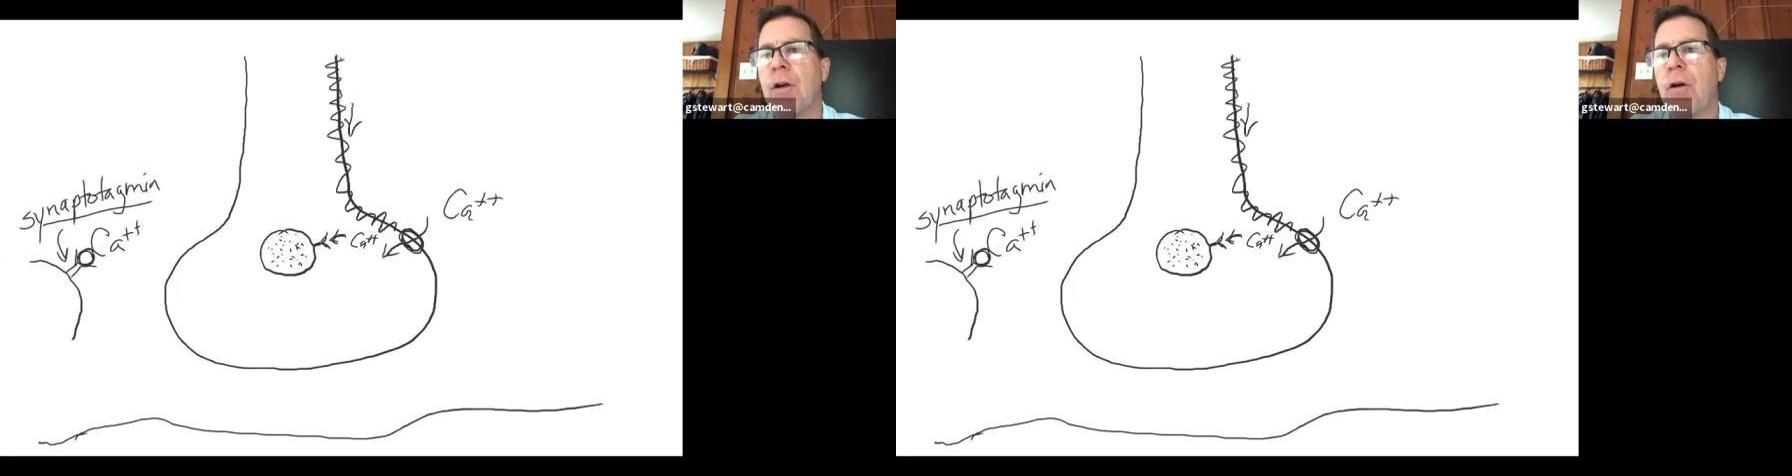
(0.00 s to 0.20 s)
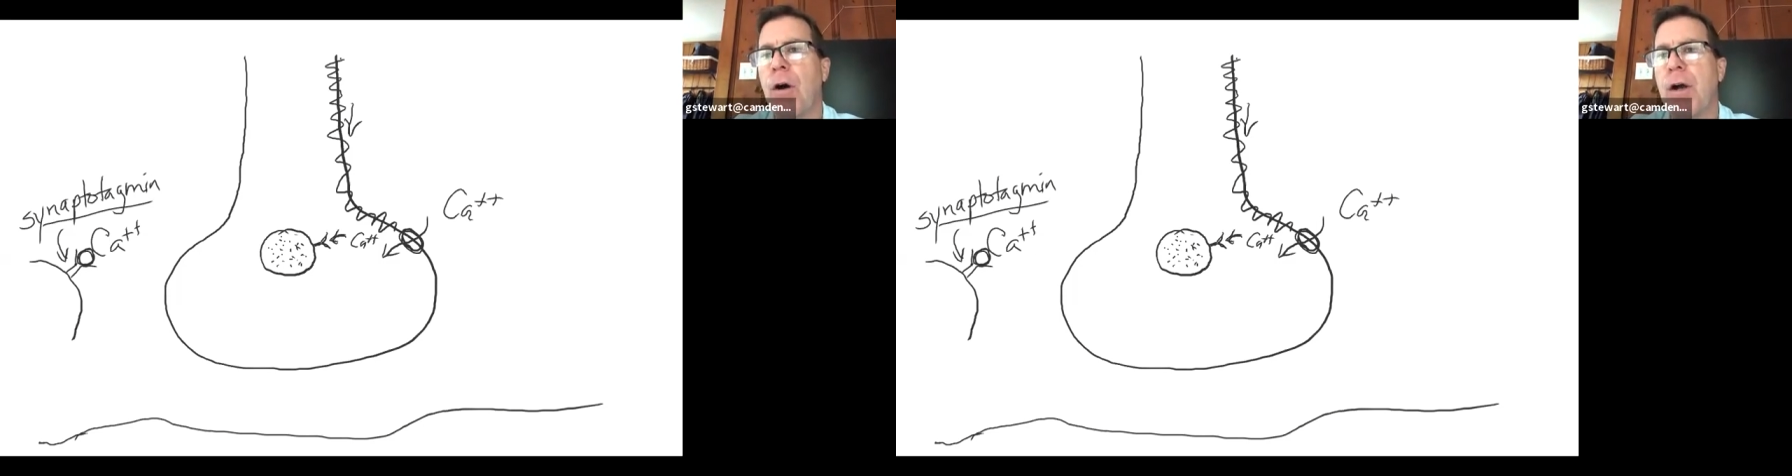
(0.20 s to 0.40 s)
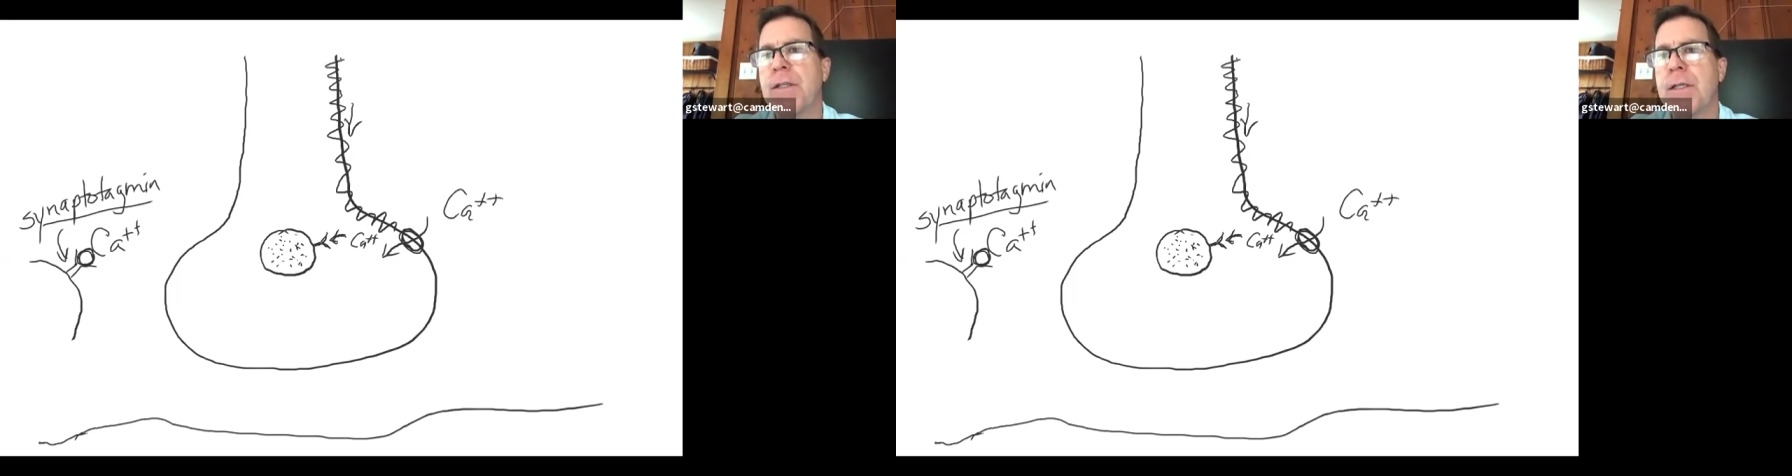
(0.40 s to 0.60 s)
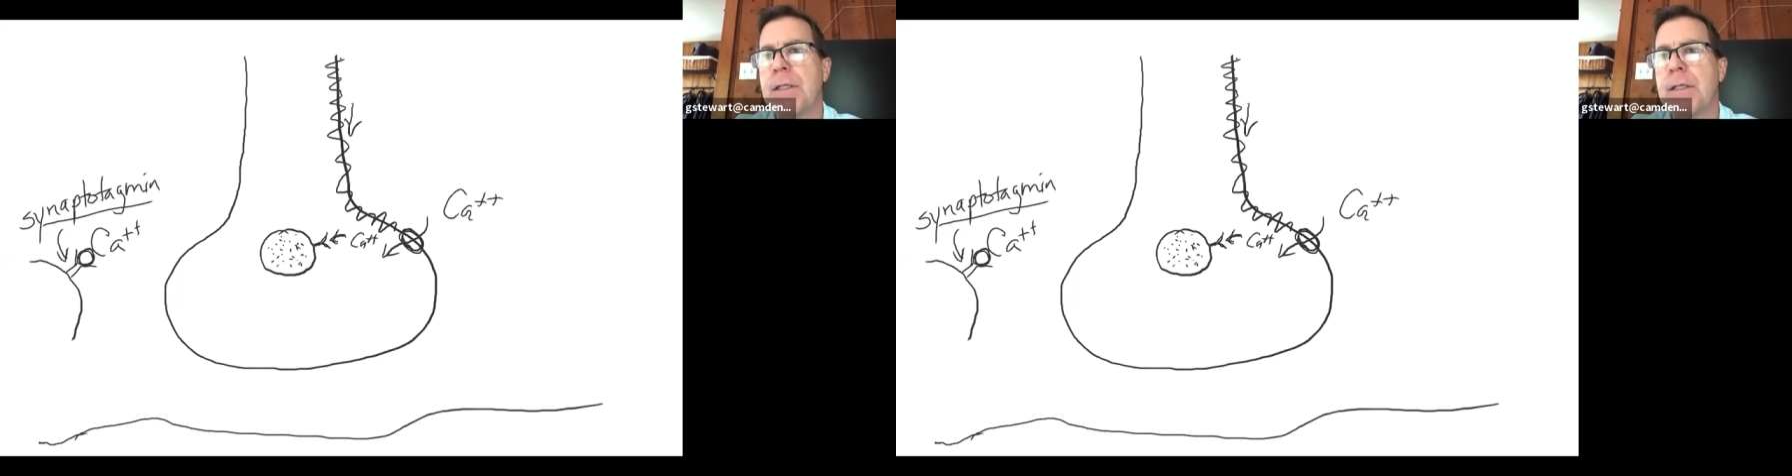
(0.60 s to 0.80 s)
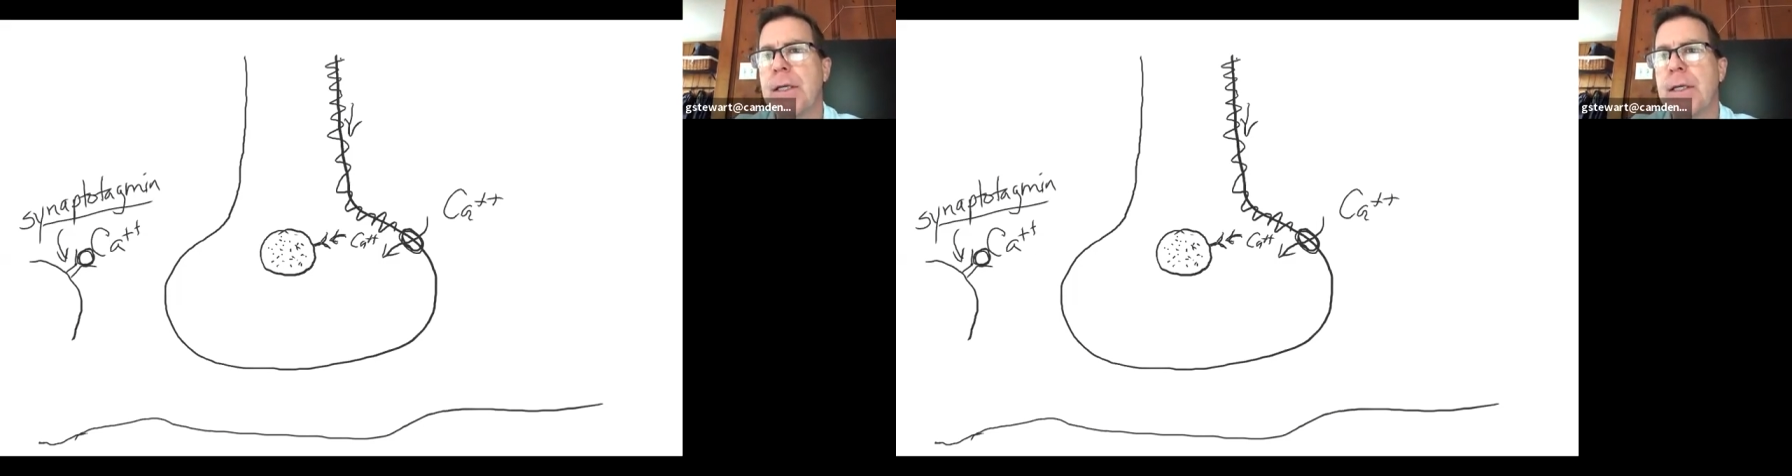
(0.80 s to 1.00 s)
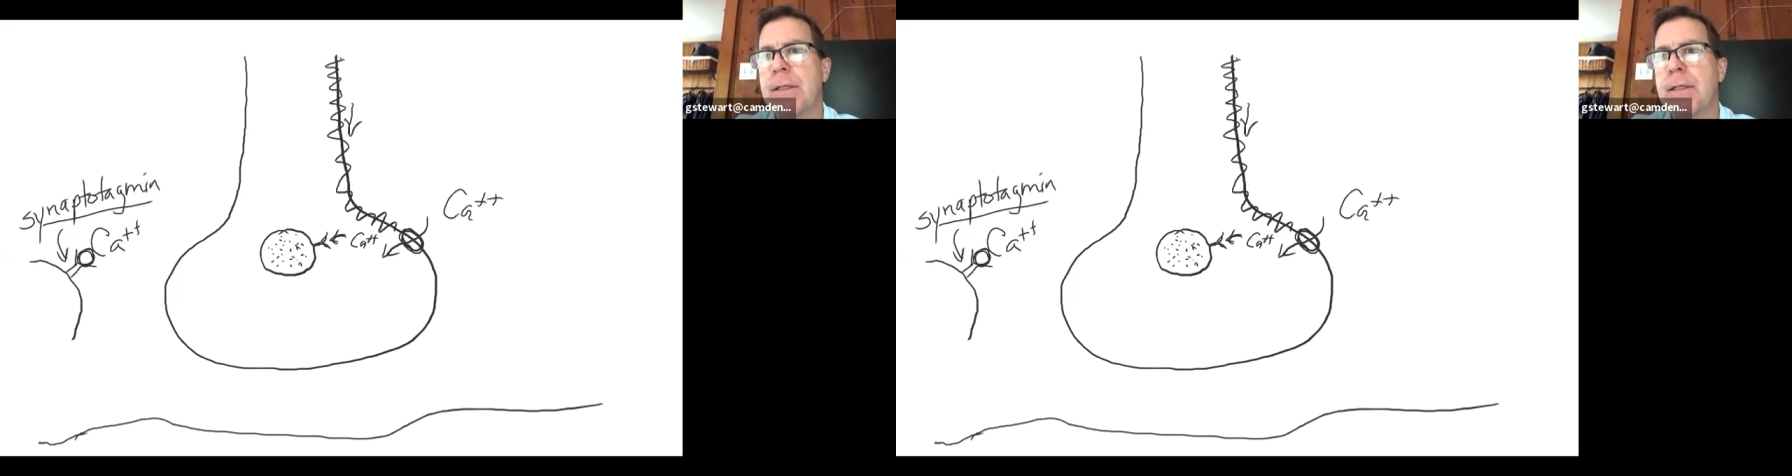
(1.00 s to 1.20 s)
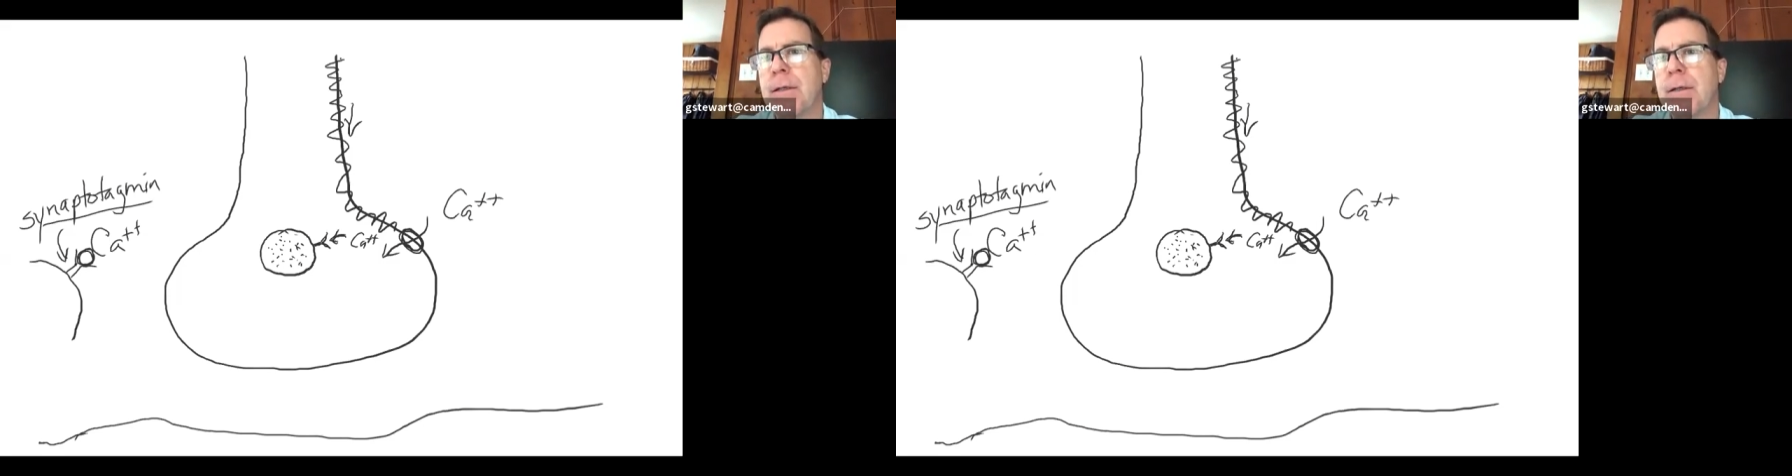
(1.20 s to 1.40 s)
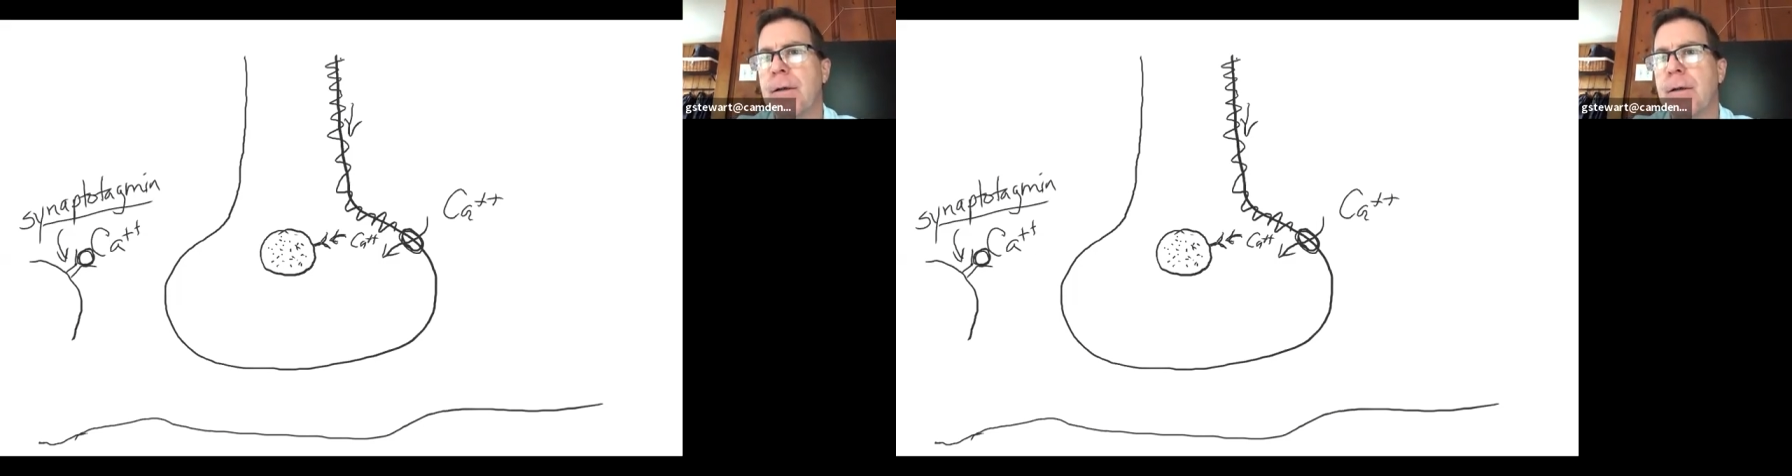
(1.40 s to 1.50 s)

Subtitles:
causes this